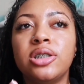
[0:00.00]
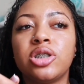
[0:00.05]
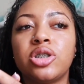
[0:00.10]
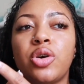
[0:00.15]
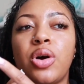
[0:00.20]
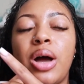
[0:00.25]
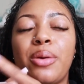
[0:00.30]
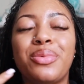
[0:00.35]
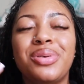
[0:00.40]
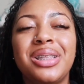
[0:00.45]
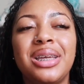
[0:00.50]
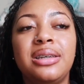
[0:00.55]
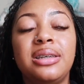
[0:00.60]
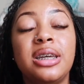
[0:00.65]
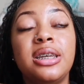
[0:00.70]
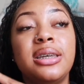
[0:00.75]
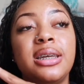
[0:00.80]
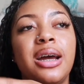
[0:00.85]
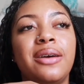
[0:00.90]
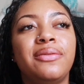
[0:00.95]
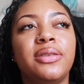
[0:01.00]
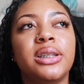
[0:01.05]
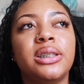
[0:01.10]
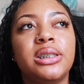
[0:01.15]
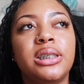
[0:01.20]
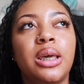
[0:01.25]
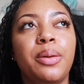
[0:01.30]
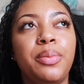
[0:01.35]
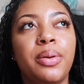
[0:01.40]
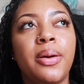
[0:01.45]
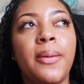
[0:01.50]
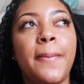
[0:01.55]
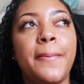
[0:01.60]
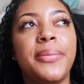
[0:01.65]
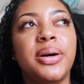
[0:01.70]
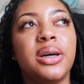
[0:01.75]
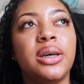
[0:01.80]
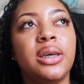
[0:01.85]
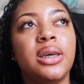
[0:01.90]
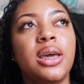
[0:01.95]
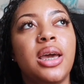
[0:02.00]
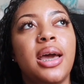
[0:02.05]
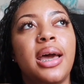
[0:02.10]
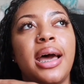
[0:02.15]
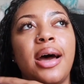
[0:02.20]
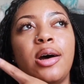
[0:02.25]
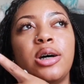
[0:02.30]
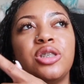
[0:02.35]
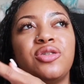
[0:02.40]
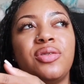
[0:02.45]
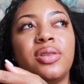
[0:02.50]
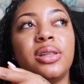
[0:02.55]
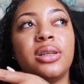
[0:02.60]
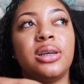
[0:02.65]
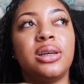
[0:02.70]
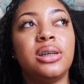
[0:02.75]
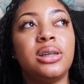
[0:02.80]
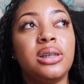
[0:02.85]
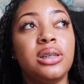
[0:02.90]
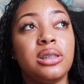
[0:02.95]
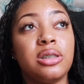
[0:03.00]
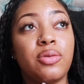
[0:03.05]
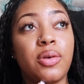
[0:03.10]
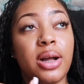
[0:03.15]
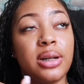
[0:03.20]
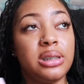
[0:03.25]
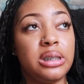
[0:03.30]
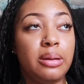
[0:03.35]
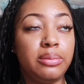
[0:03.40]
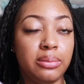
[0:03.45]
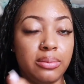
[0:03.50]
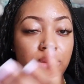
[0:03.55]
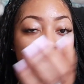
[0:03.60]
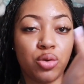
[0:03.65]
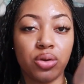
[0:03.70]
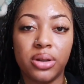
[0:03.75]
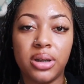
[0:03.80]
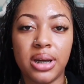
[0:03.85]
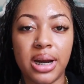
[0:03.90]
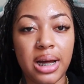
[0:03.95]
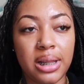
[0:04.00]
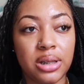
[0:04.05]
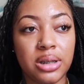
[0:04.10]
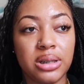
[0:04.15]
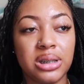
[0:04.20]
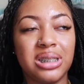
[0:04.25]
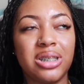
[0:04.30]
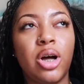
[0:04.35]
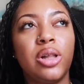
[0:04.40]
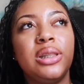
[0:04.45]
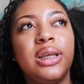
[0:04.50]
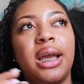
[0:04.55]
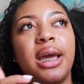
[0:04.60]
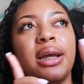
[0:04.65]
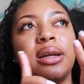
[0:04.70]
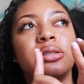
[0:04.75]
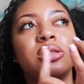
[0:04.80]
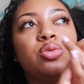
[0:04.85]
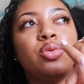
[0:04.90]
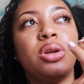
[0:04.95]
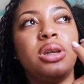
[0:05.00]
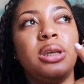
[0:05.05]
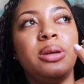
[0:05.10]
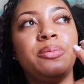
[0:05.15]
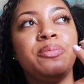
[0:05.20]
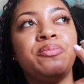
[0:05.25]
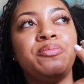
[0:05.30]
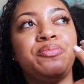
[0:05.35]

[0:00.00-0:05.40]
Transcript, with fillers: so i really didn't have to tip him but i was feeling good so i tipped him $20 because i only had 20